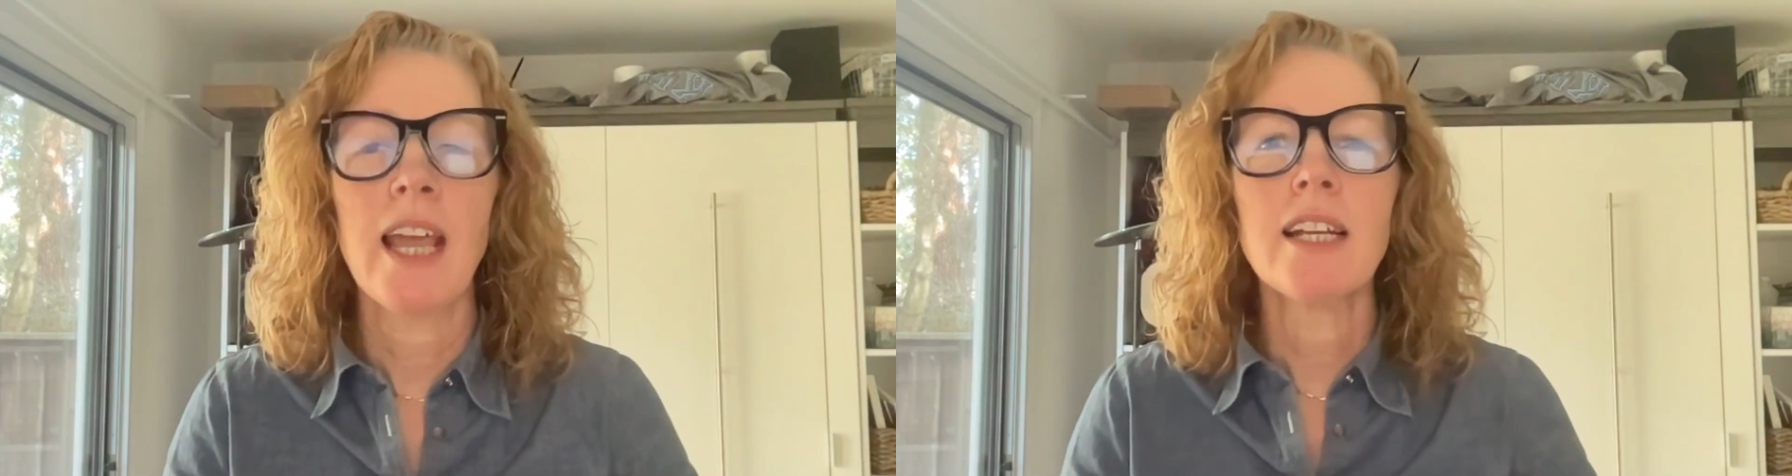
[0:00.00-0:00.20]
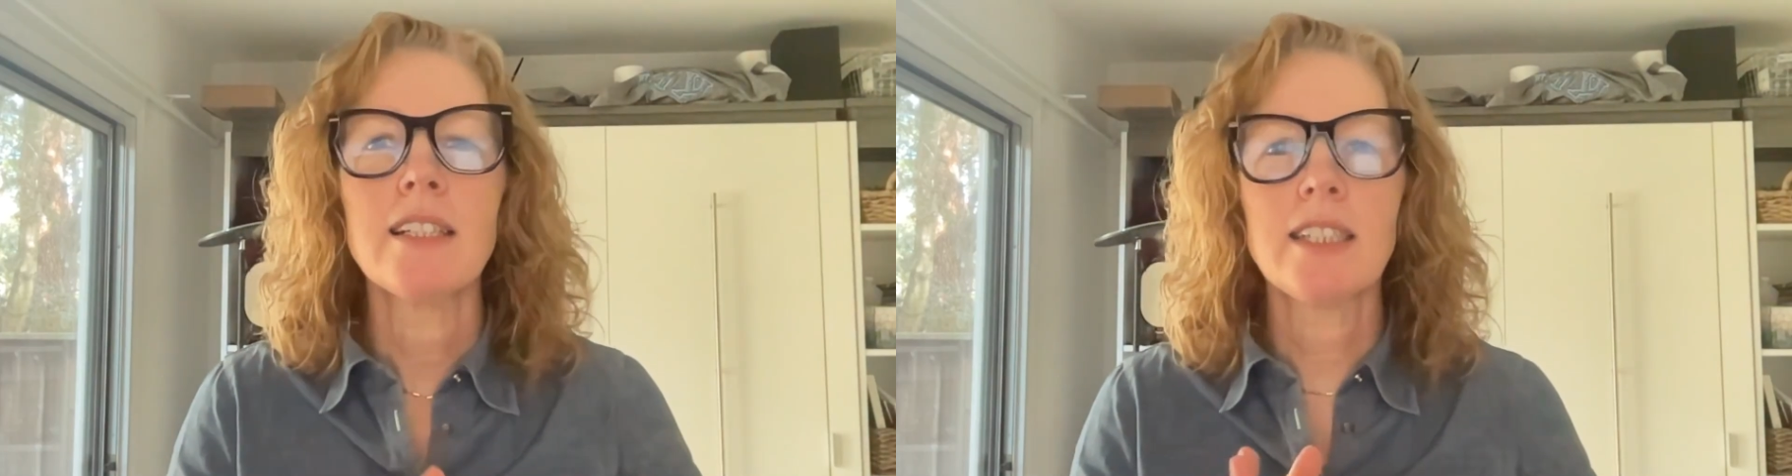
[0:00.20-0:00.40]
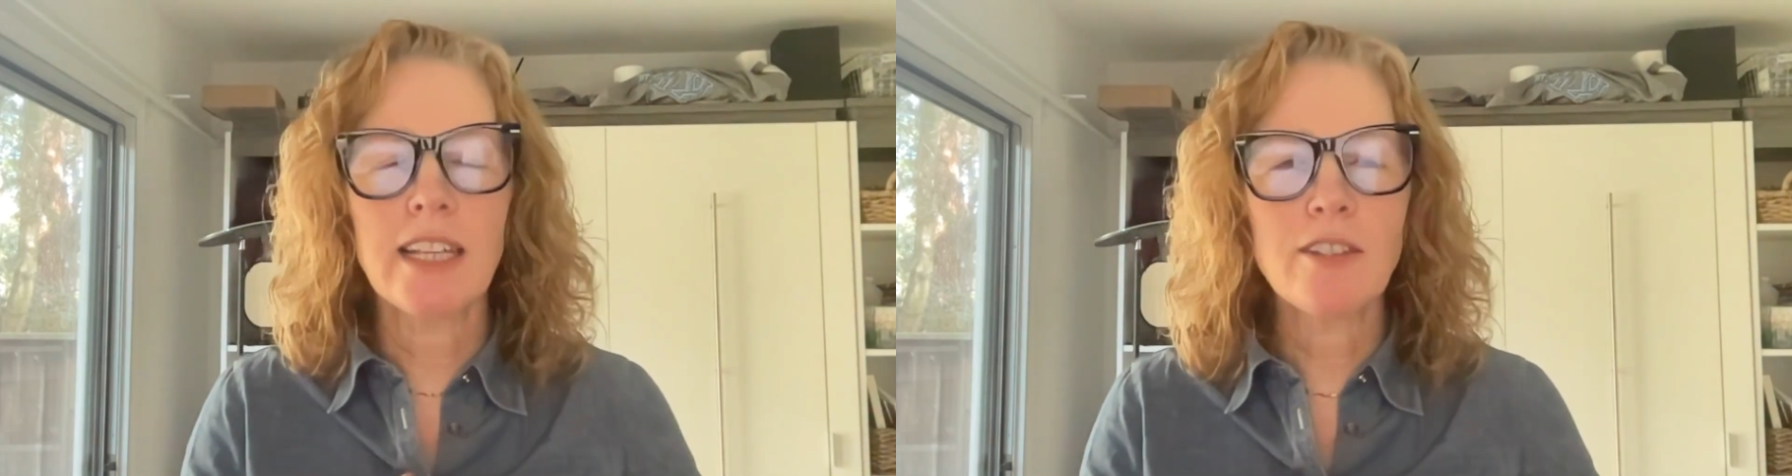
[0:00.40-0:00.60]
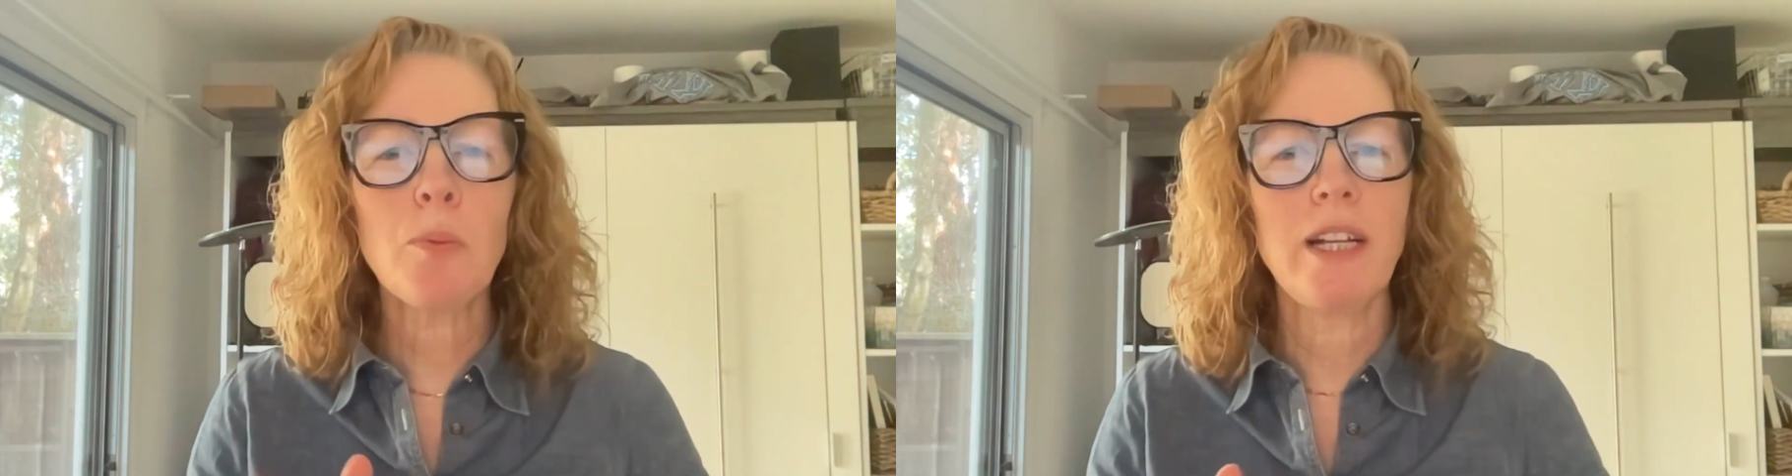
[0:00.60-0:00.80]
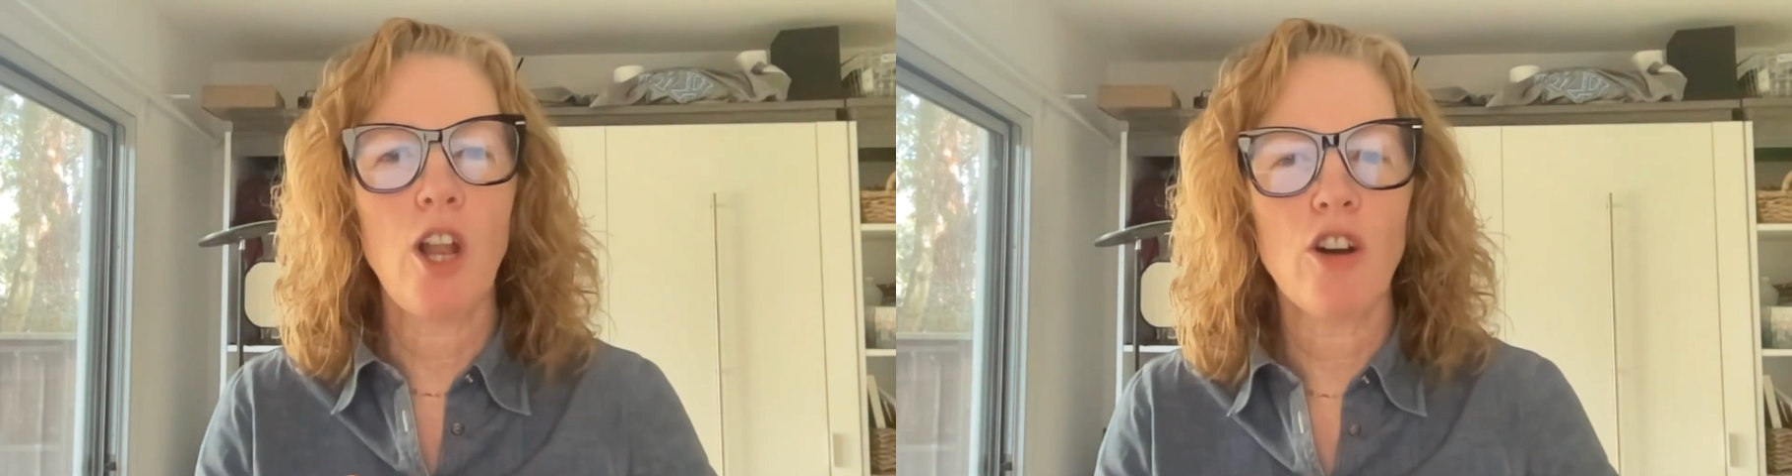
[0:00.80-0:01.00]
Since
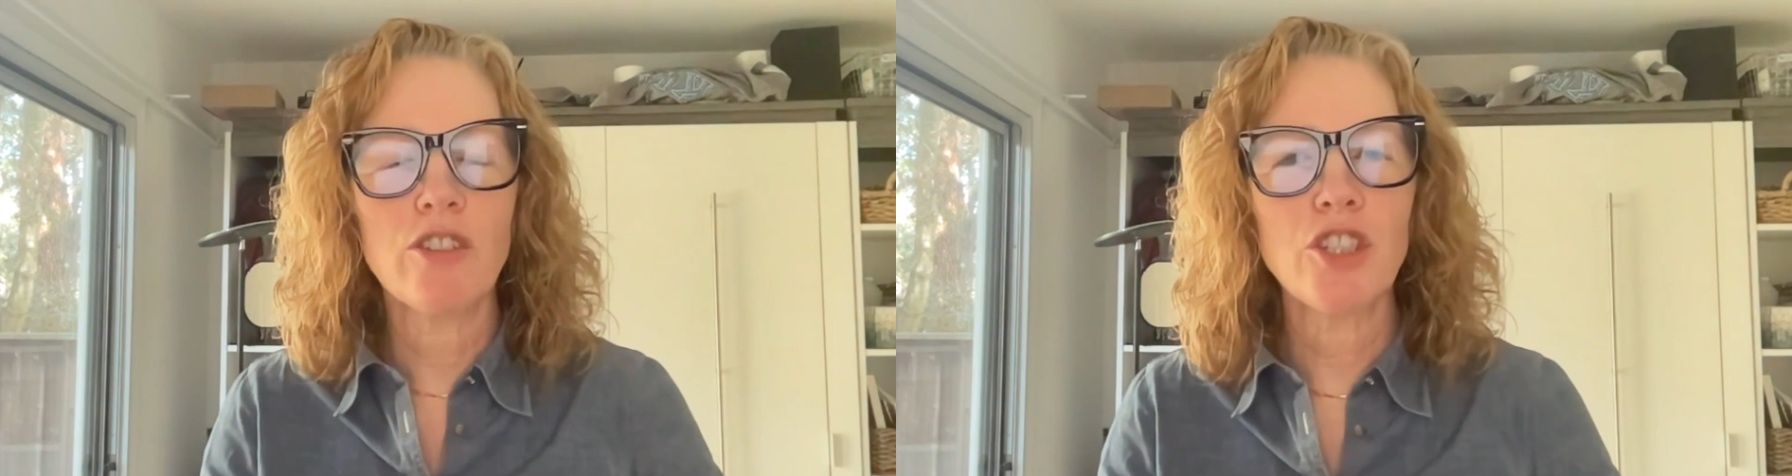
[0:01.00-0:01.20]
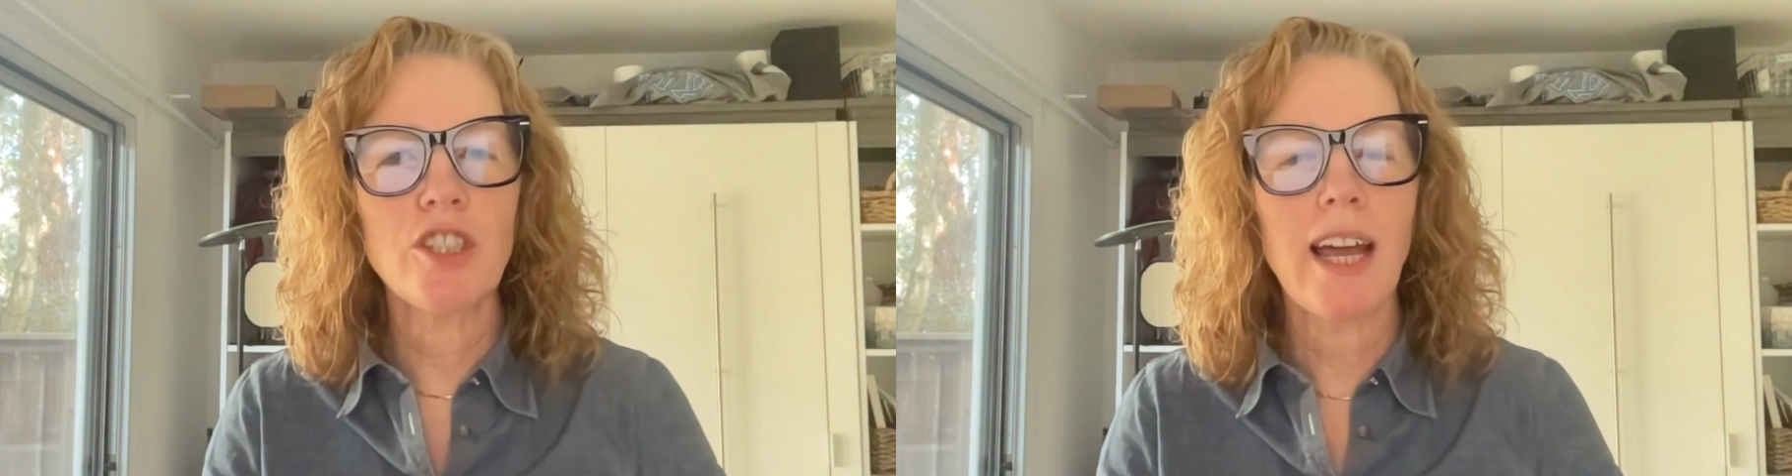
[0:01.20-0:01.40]
we launched